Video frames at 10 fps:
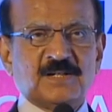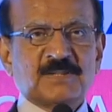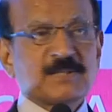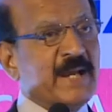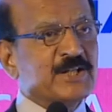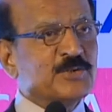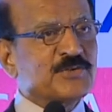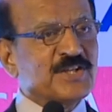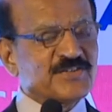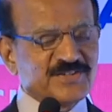But the bad news
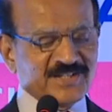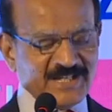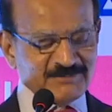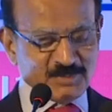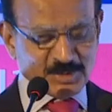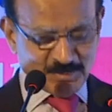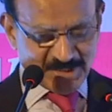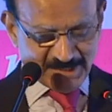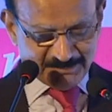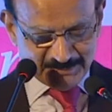is, can we motivate
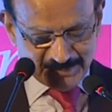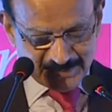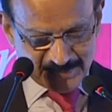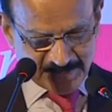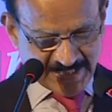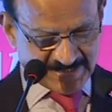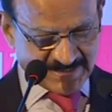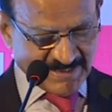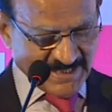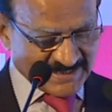our people to do
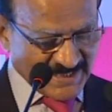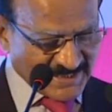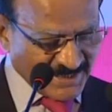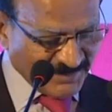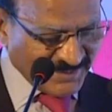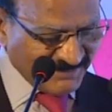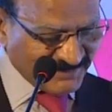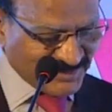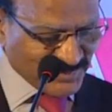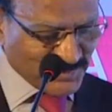that? And that I will leave
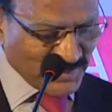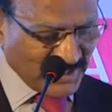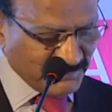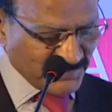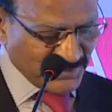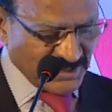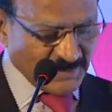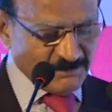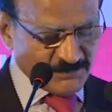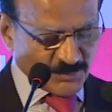it to
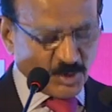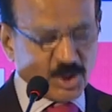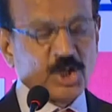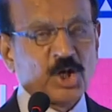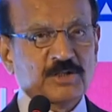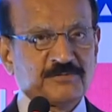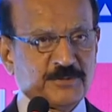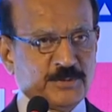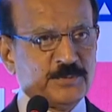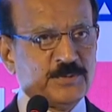all of
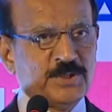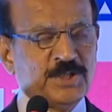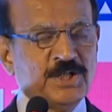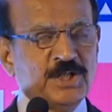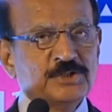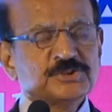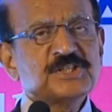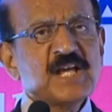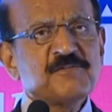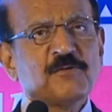you. So
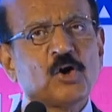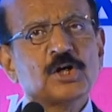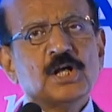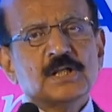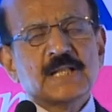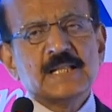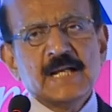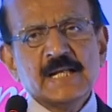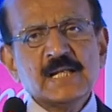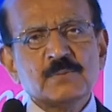therefore, the
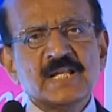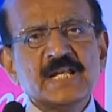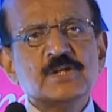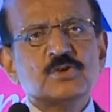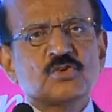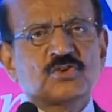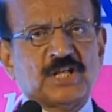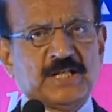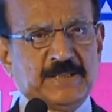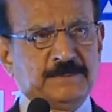learning will lead into
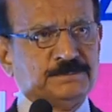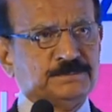skilling.